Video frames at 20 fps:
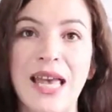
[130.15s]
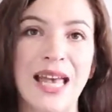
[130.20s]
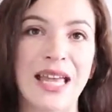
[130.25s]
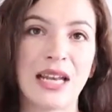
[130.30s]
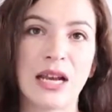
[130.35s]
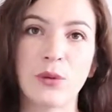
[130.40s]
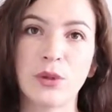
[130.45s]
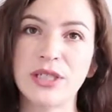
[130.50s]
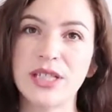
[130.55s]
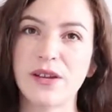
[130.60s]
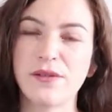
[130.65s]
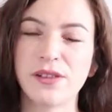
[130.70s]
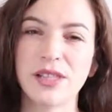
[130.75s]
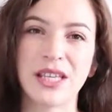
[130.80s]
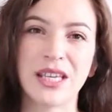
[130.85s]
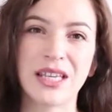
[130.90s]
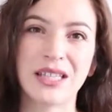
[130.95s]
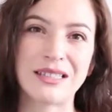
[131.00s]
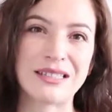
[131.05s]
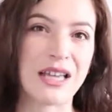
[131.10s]
and I would
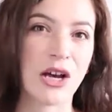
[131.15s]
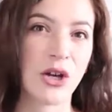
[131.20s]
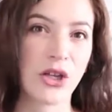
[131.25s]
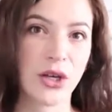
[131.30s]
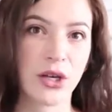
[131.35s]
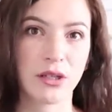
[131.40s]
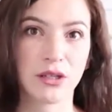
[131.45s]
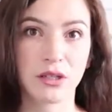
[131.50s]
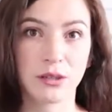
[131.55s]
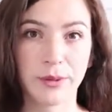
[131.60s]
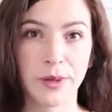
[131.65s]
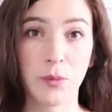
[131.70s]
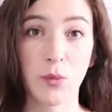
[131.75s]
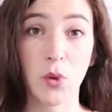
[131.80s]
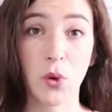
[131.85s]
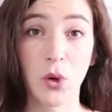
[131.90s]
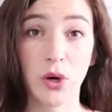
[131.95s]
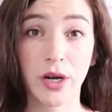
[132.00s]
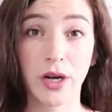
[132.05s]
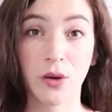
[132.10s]
definitely tell you a little bit
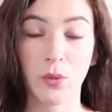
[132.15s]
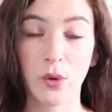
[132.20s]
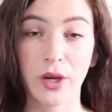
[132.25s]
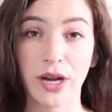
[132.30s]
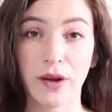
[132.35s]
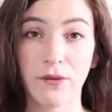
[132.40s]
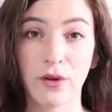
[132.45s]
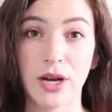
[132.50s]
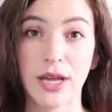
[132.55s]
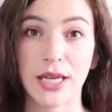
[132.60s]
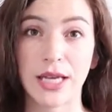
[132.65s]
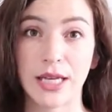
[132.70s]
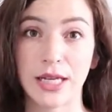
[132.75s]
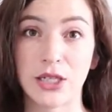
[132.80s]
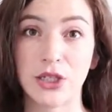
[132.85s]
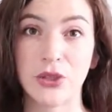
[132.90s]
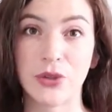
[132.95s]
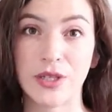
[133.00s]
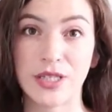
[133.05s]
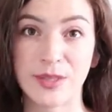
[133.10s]
more whenever I
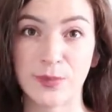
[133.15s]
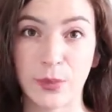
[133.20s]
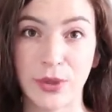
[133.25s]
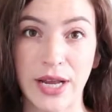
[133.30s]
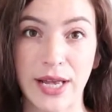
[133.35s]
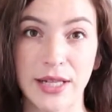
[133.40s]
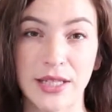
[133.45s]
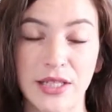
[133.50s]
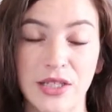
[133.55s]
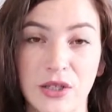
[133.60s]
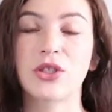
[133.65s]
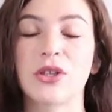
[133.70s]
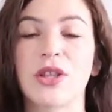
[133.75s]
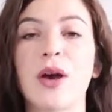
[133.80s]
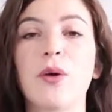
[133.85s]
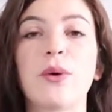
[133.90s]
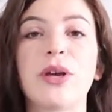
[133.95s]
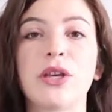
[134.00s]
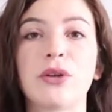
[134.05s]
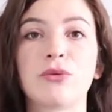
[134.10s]
get into these brands so
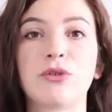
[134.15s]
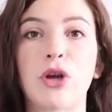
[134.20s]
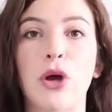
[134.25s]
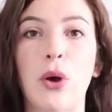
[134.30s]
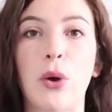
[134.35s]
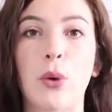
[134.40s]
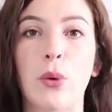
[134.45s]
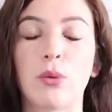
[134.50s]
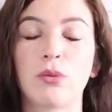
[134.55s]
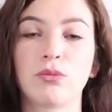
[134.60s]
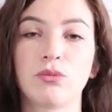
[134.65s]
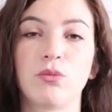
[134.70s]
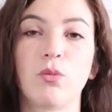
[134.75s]
that way you know